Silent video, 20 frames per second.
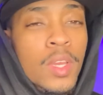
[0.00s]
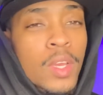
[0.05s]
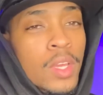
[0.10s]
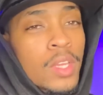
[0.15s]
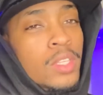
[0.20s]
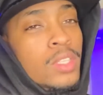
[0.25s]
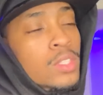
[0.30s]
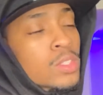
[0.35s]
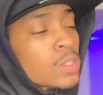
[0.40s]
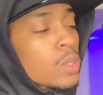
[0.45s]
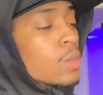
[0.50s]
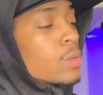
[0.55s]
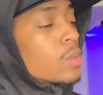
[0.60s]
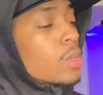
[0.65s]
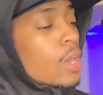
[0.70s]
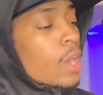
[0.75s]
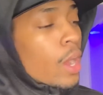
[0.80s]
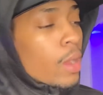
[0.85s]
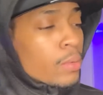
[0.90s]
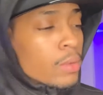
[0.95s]
So,
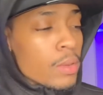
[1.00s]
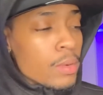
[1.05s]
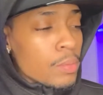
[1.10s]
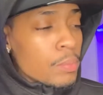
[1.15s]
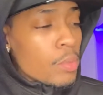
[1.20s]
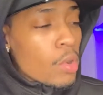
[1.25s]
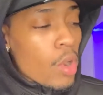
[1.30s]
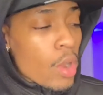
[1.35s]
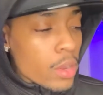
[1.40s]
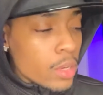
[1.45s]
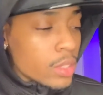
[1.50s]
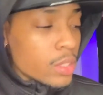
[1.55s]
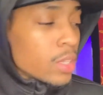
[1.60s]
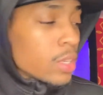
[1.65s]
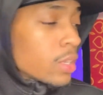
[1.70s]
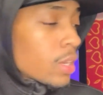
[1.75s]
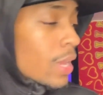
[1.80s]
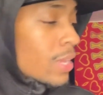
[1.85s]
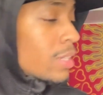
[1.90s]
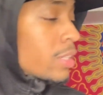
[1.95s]
I've never bought anything
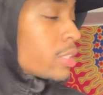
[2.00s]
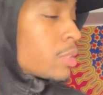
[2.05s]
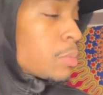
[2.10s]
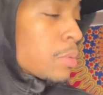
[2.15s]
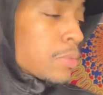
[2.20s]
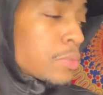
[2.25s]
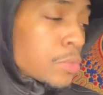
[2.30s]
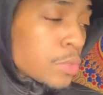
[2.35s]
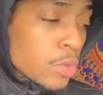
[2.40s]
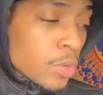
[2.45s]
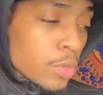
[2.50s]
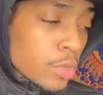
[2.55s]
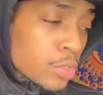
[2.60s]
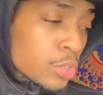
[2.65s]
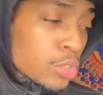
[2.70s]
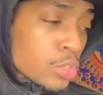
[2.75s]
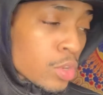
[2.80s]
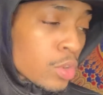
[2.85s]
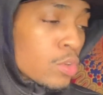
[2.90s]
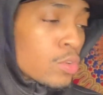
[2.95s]
like this before,
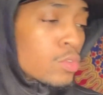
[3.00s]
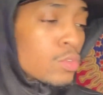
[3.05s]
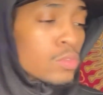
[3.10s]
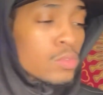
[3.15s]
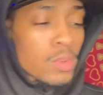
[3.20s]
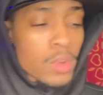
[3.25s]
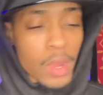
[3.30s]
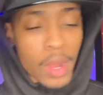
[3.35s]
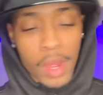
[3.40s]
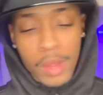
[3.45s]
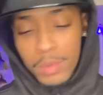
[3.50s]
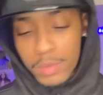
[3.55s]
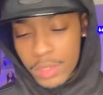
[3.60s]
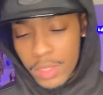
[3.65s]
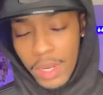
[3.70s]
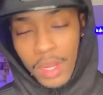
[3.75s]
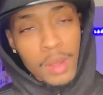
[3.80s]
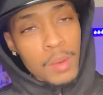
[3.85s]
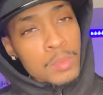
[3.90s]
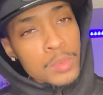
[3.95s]
so I was like, I'm
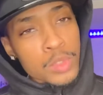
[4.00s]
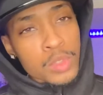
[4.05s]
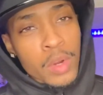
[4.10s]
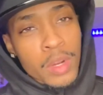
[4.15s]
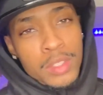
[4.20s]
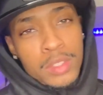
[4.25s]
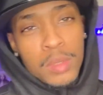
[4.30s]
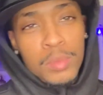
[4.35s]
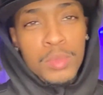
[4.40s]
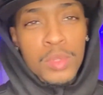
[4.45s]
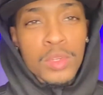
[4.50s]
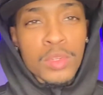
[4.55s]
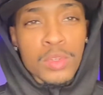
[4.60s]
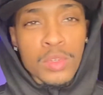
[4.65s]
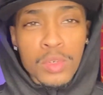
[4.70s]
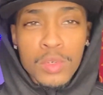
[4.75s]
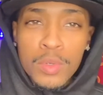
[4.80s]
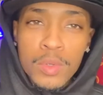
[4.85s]
going to try something new.